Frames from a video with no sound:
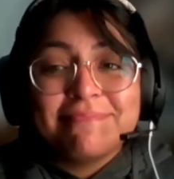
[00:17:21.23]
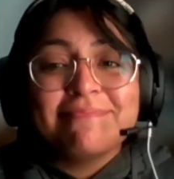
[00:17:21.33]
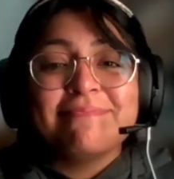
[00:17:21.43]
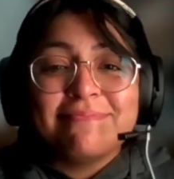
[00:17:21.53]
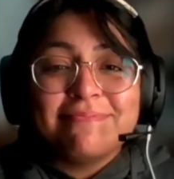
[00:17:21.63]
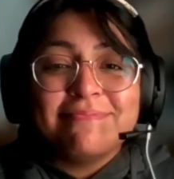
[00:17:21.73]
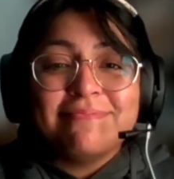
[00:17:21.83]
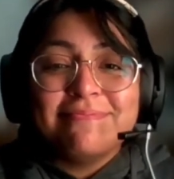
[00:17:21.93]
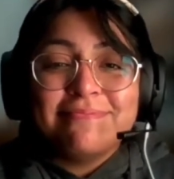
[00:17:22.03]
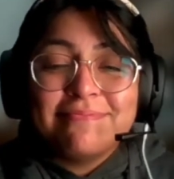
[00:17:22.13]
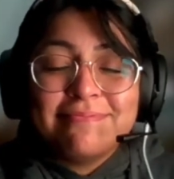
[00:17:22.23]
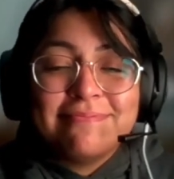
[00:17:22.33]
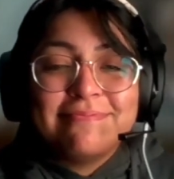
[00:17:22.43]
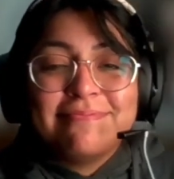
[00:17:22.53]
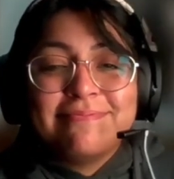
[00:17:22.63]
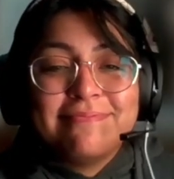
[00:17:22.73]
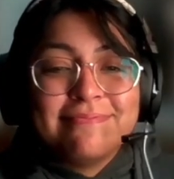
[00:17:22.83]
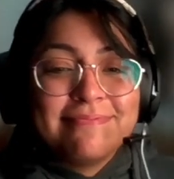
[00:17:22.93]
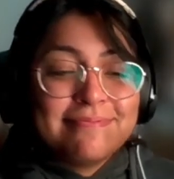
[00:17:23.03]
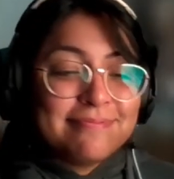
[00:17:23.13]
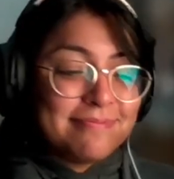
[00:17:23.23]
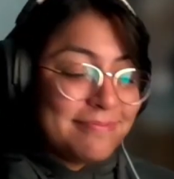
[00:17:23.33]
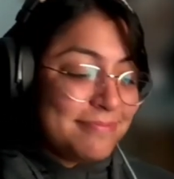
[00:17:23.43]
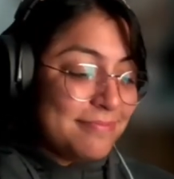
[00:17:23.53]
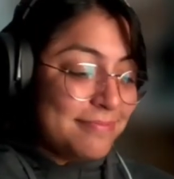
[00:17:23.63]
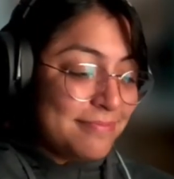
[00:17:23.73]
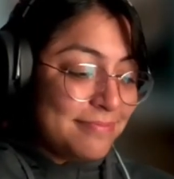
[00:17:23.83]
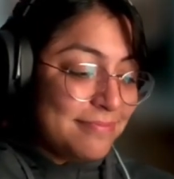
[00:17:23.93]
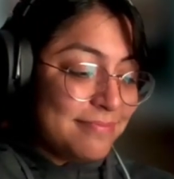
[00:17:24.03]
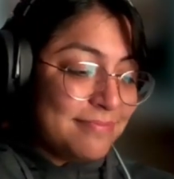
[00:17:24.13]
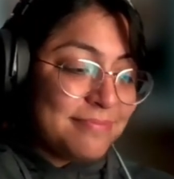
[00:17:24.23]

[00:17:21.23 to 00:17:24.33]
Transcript: (silent)